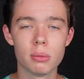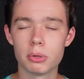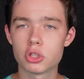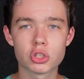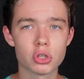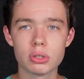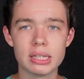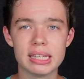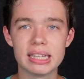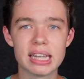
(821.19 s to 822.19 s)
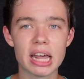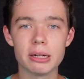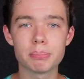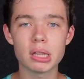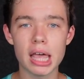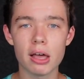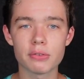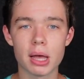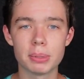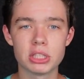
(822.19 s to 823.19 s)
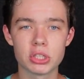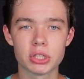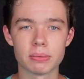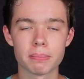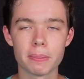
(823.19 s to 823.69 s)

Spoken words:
but certainly not in playoff competition.